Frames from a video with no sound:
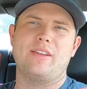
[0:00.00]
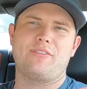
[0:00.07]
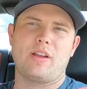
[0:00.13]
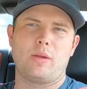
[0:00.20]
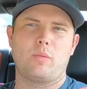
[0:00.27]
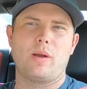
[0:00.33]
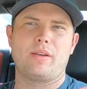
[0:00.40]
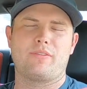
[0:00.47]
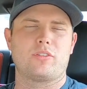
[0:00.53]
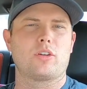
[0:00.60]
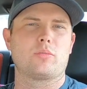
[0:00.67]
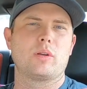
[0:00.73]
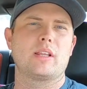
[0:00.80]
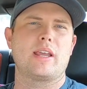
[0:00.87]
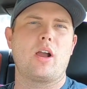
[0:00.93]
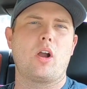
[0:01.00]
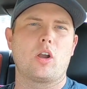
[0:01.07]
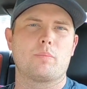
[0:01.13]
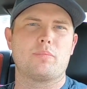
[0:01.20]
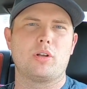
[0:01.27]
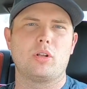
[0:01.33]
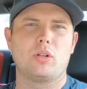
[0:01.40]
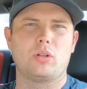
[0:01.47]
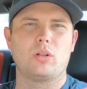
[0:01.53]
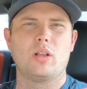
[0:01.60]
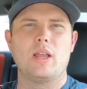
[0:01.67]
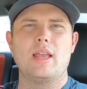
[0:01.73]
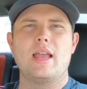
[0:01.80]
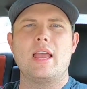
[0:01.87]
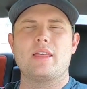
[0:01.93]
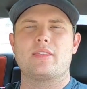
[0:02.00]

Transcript: if I went for a really hard pull,